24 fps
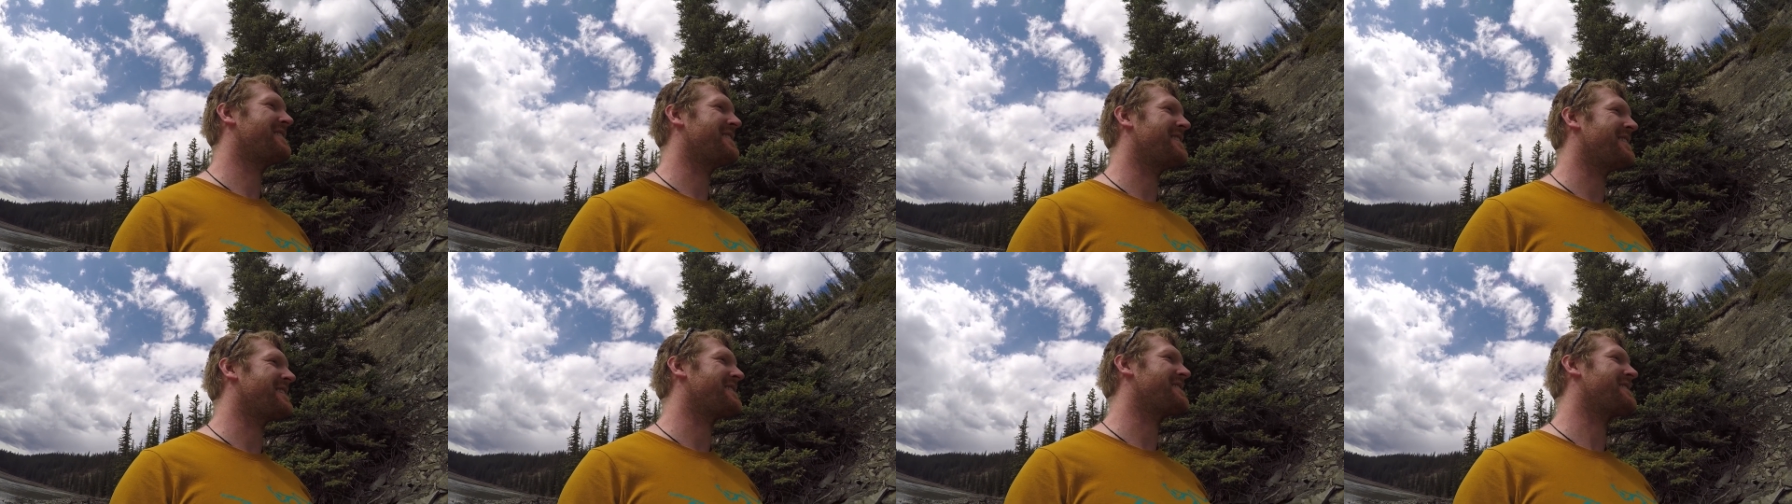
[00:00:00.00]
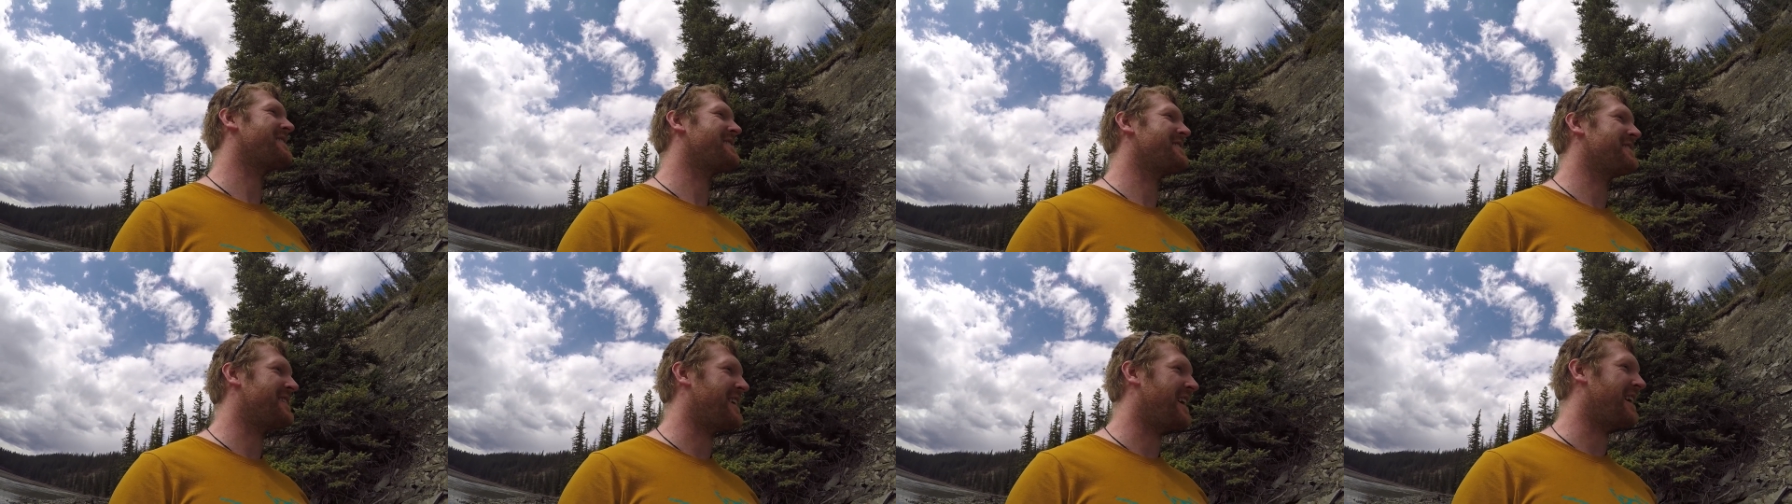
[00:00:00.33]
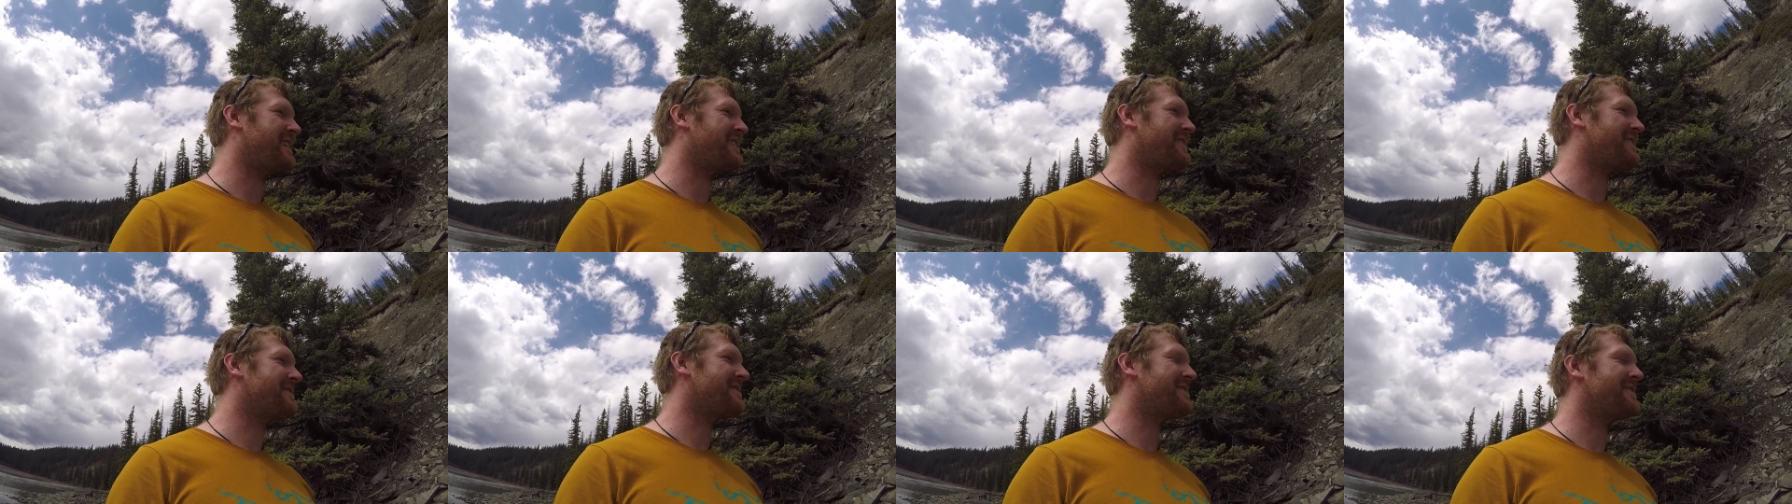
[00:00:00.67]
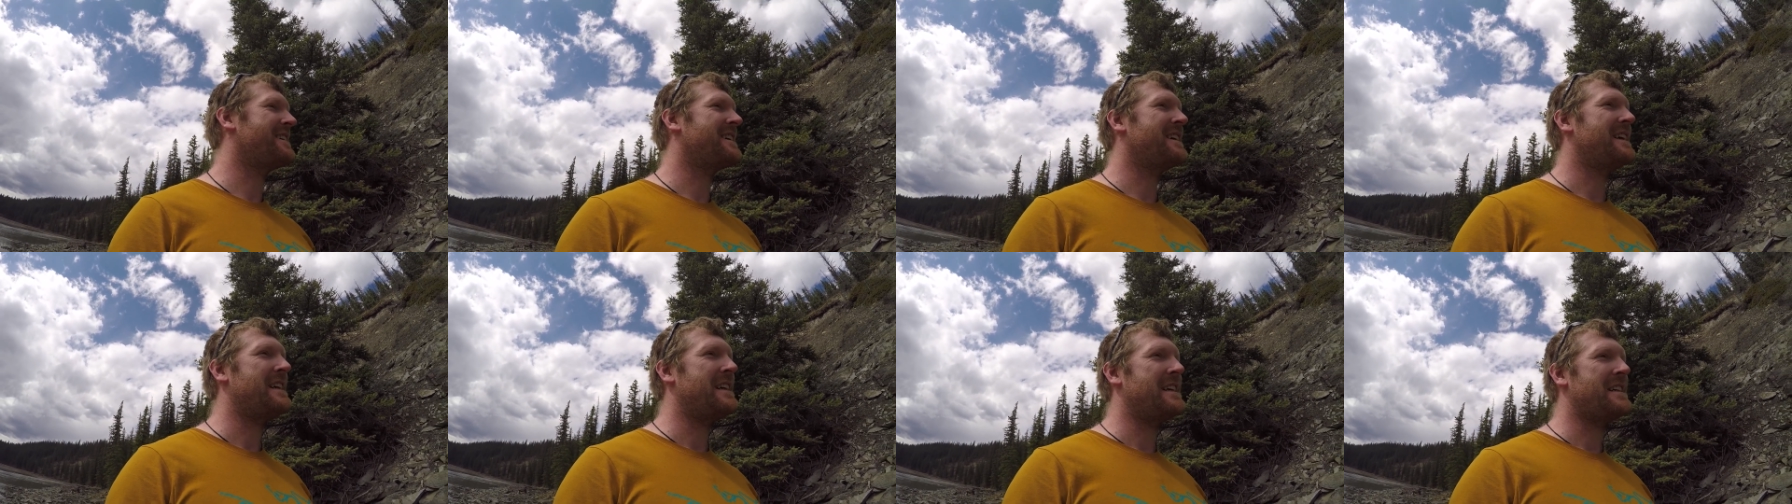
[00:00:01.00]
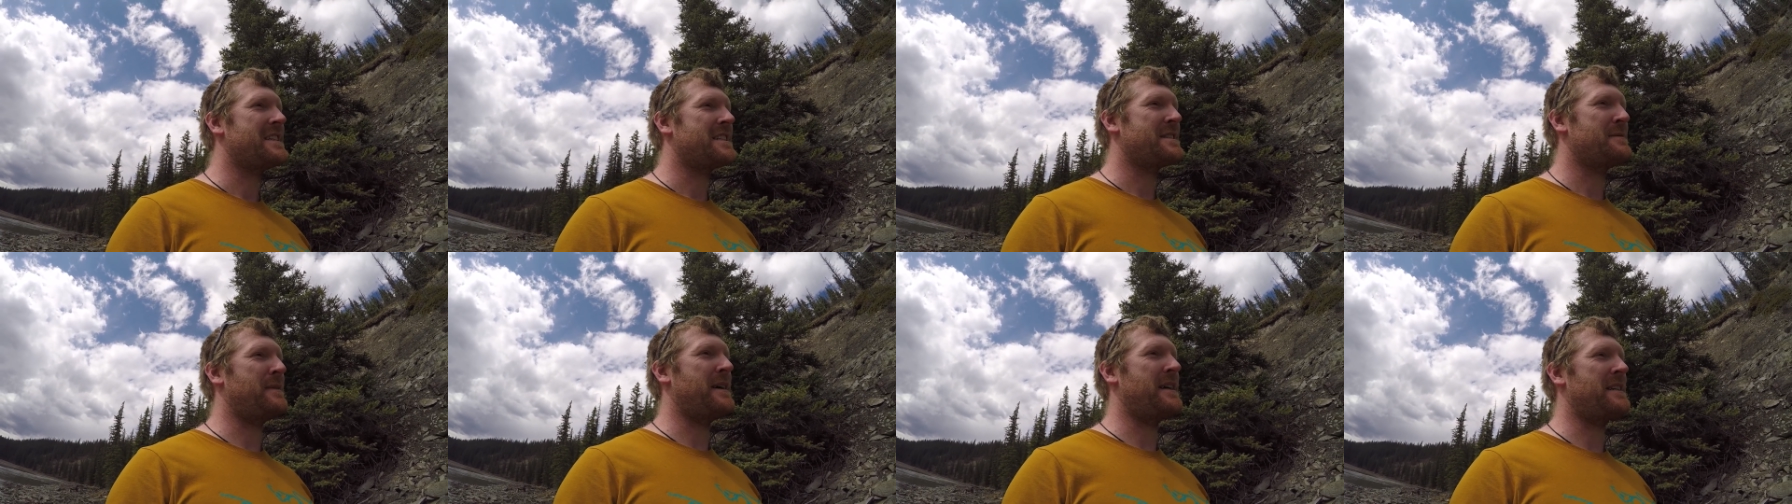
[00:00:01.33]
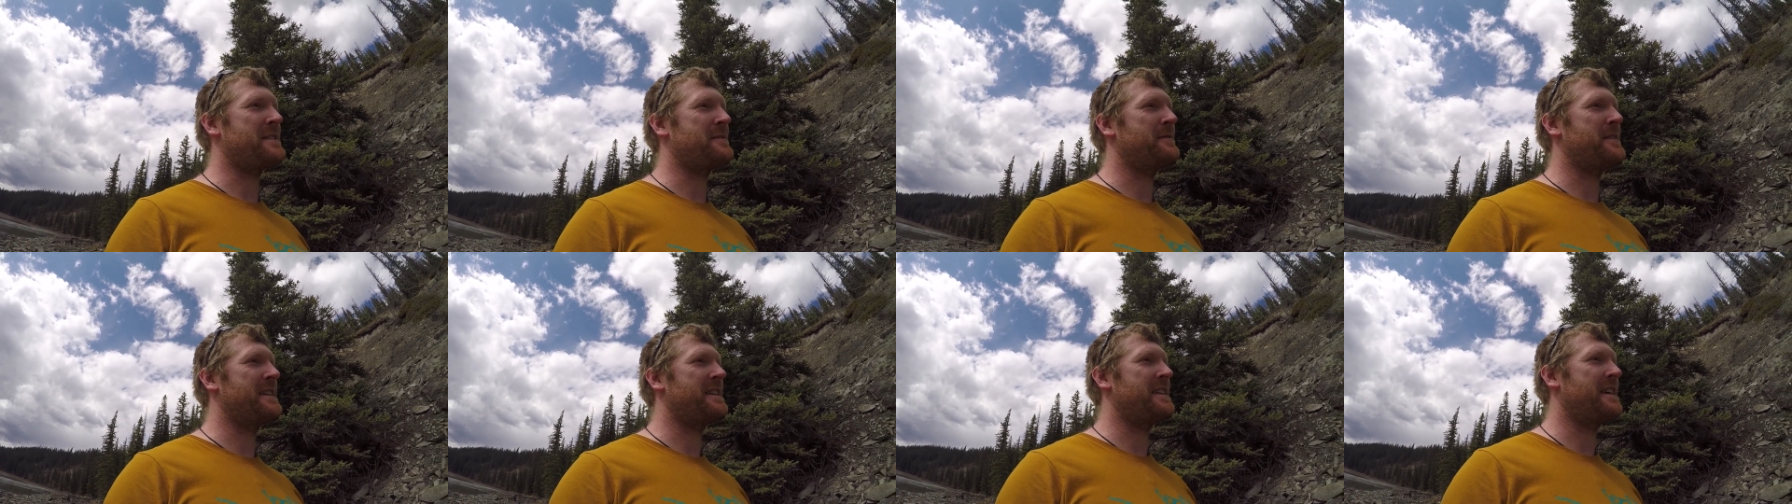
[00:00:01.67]
I think there's that
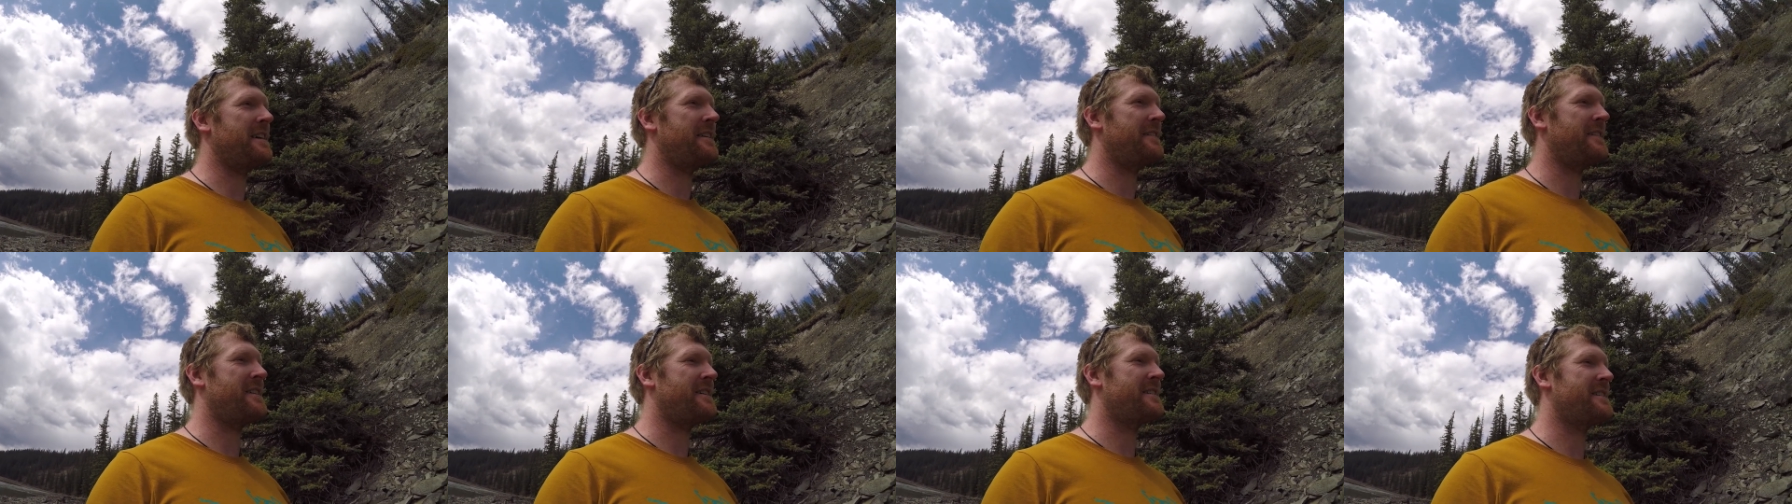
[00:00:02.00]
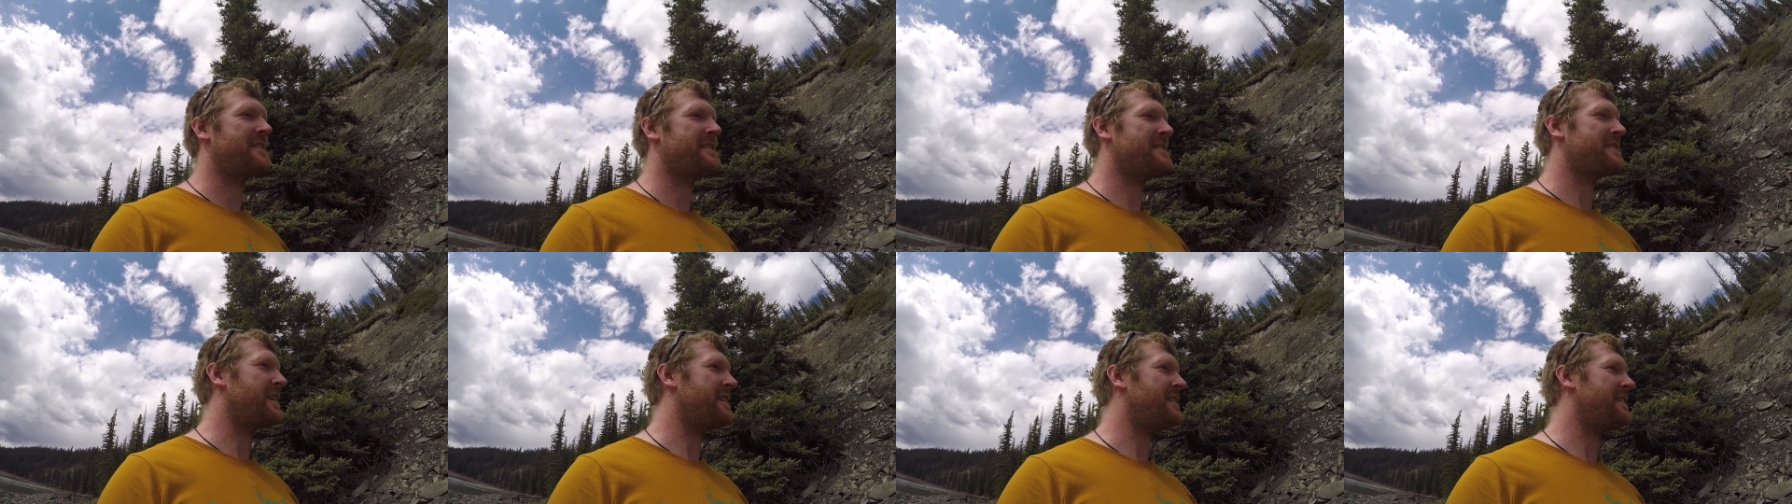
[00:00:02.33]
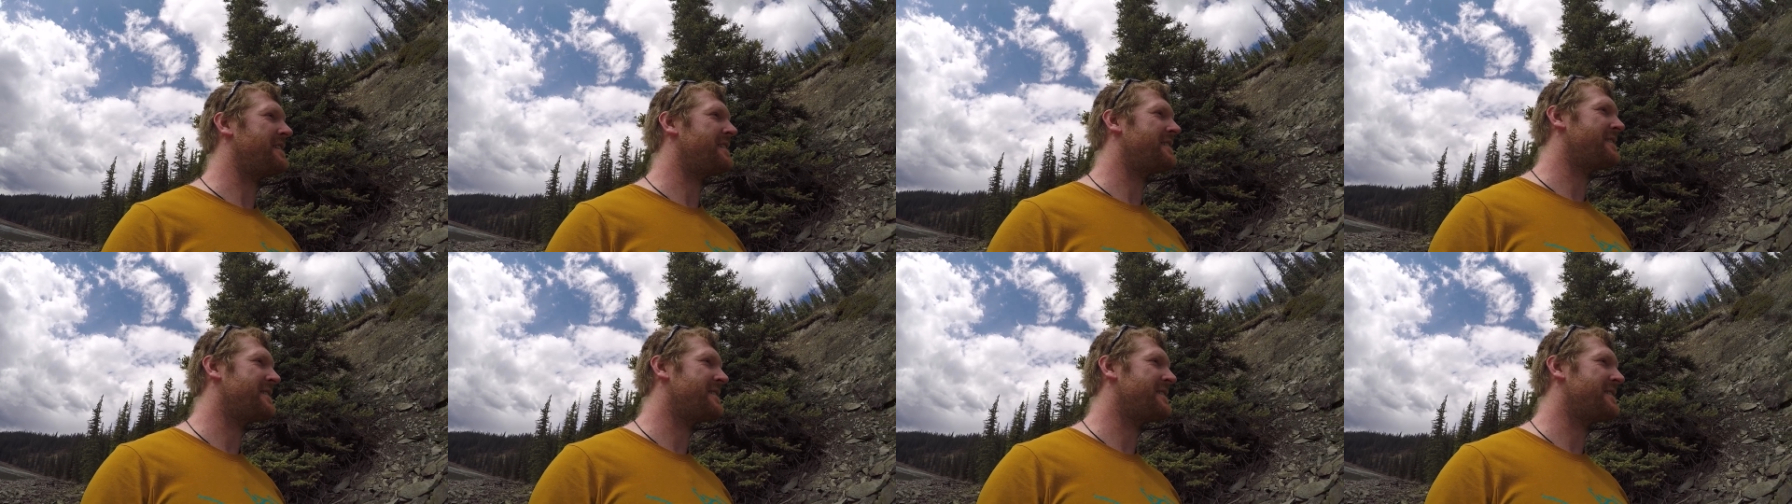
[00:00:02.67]
specimen down on the southern,